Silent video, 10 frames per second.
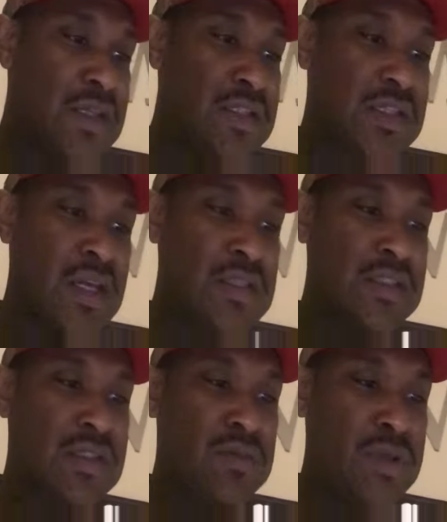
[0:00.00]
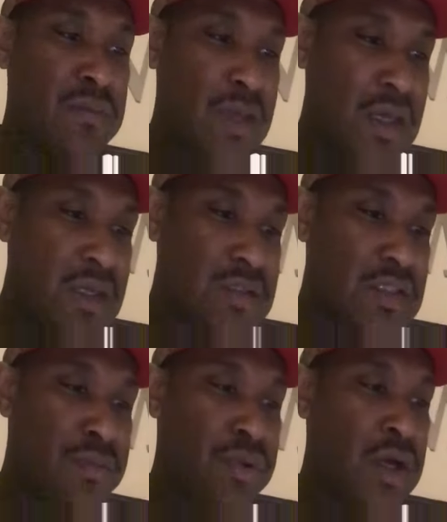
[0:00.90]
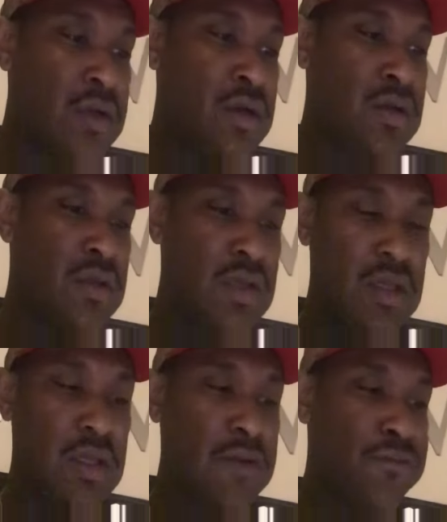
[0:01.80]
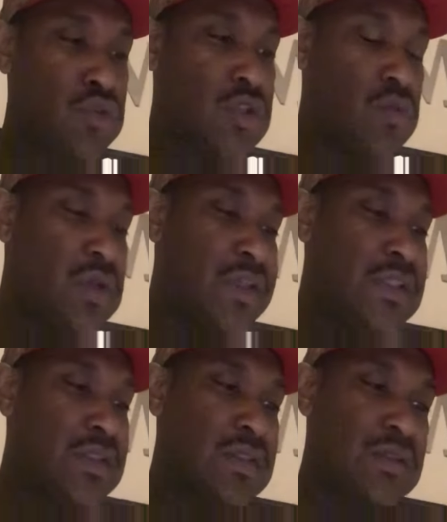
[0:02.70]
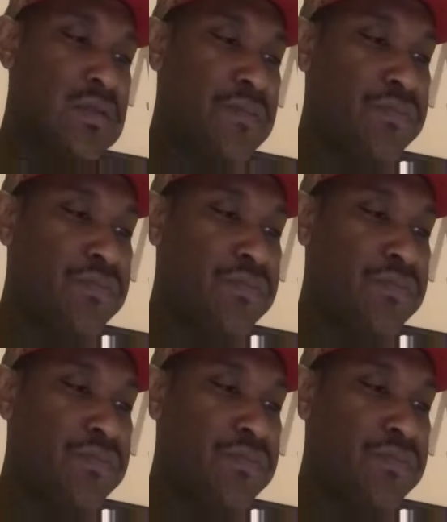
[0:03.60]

any changes to be made to the product in future releases.